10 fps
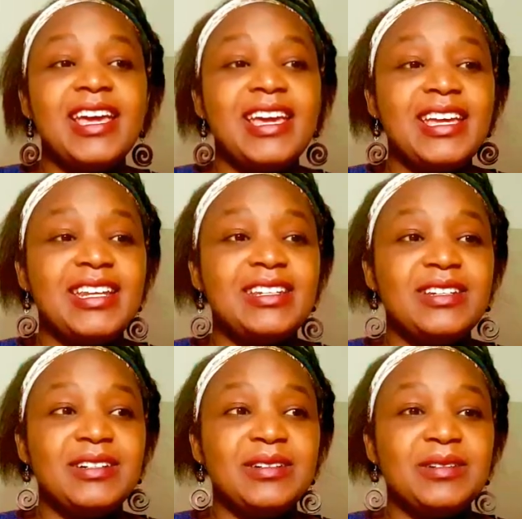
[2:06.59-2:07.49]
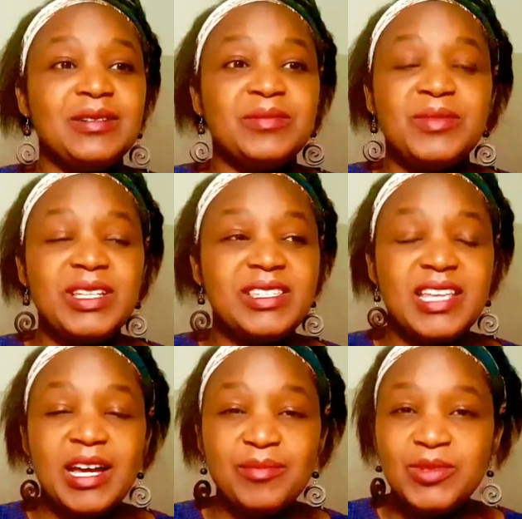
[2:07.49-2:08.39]
and um,
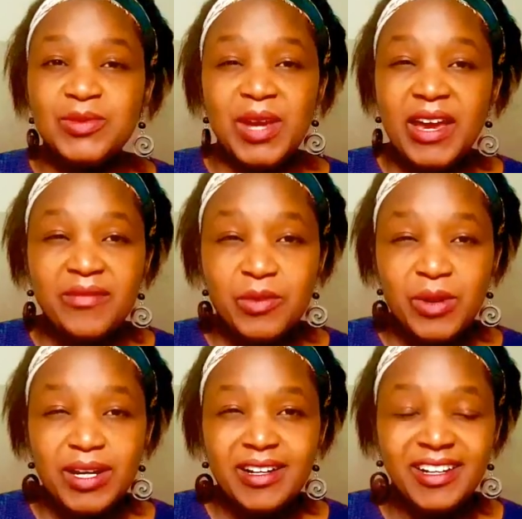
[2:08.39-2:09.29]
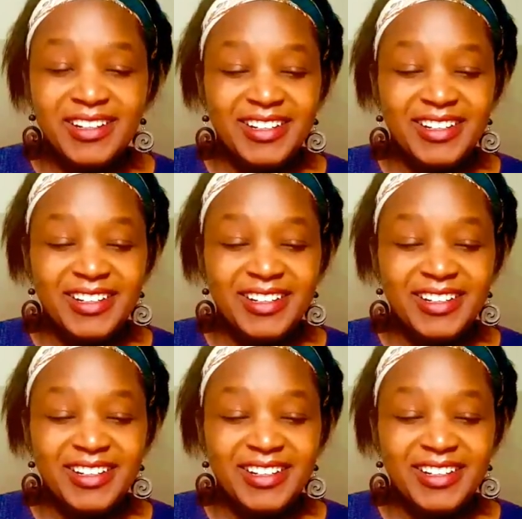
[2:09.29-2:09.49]
it's up to everyone